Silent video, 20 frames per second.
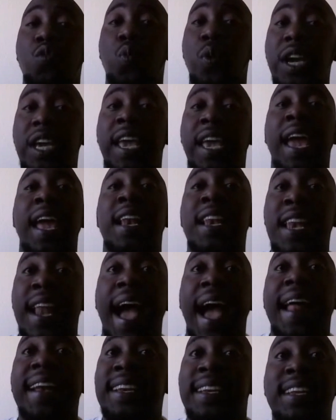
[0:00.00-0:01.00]
we
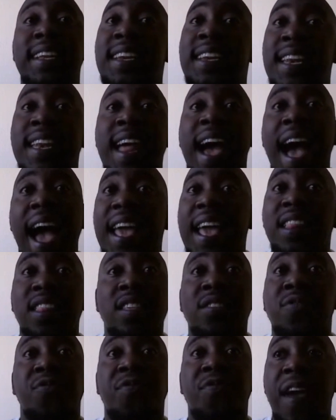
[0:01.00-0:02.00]
cannot deny
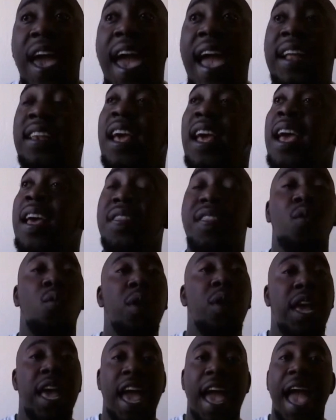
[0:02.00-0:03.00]
the fact that
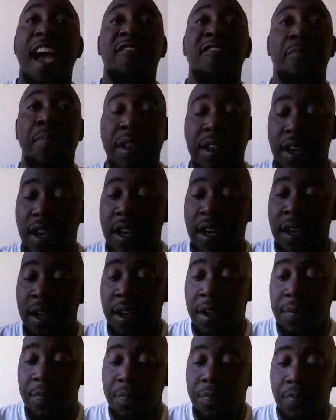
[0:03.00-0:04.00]
we have been
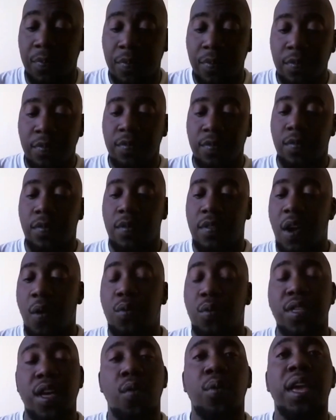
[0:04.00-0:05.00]

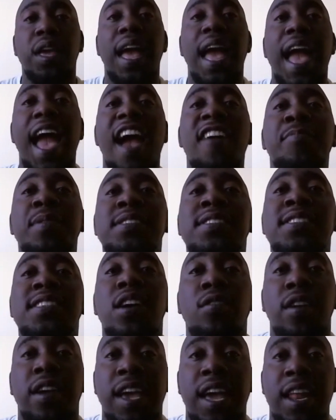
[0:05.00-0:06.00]
that we have been
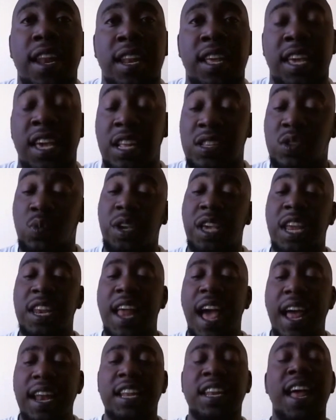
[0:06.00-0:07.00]
segregated against. We
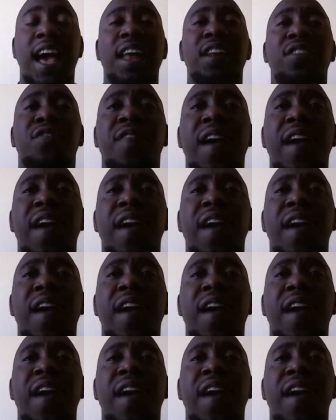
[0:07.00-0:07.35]
cannot deny the